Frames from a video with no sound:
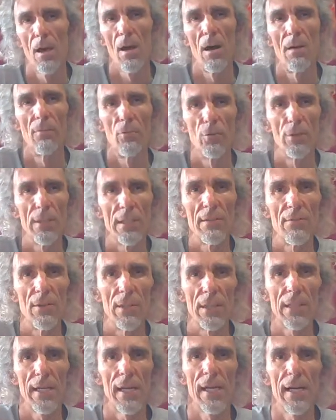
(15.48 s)
I've already given
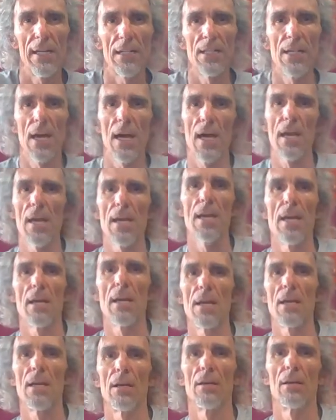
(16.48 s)
the cards a
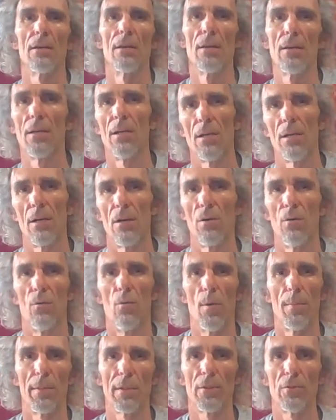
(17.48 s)

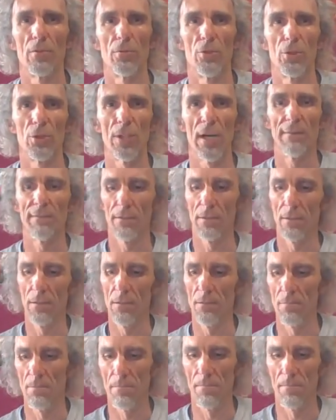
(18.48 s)
whopping good shuffle.